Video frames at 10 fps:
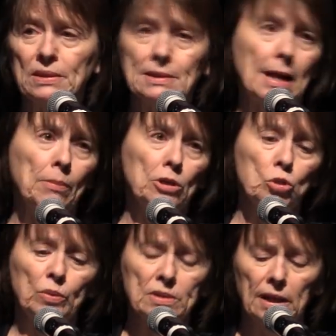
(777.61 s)
be established,
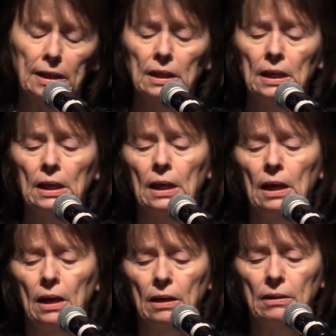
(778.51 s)
was that
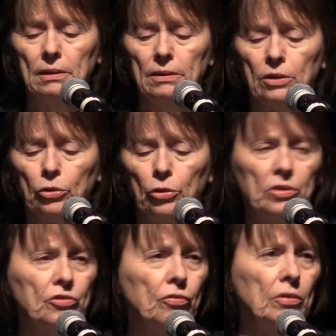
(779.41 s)
uh, the,
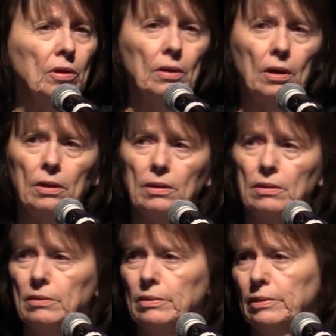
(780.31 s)
current,
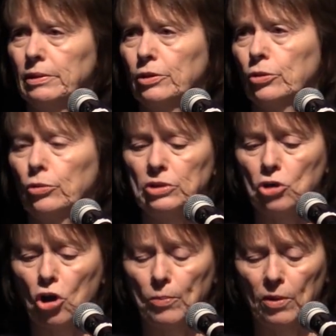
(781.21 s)
uh, the current
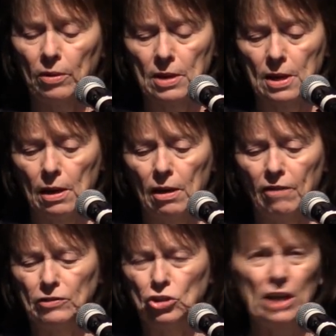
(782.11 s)
dogma
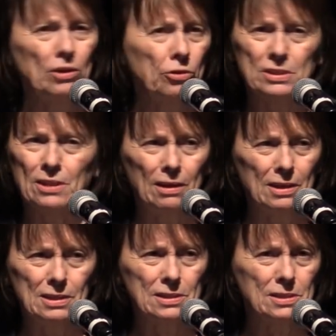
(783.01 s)
of gender
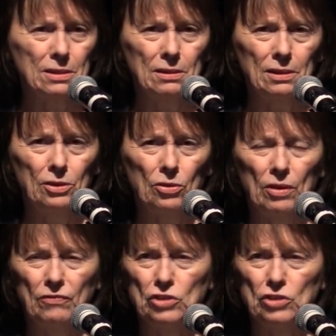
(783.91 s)
studies, uh, you know, of